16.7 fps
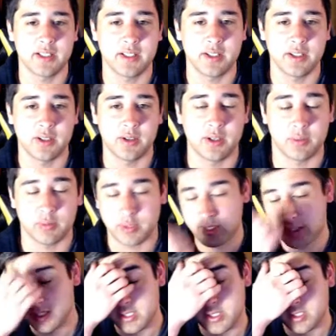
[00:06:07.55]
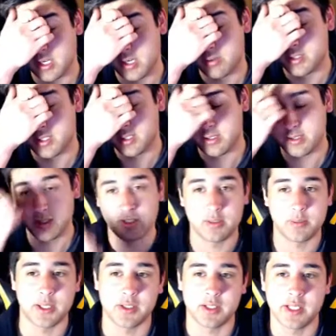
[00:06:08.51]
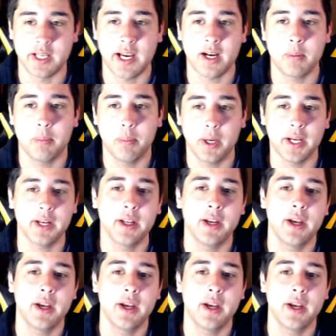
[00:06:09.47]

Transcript: it's got a ridiculously good special attack, but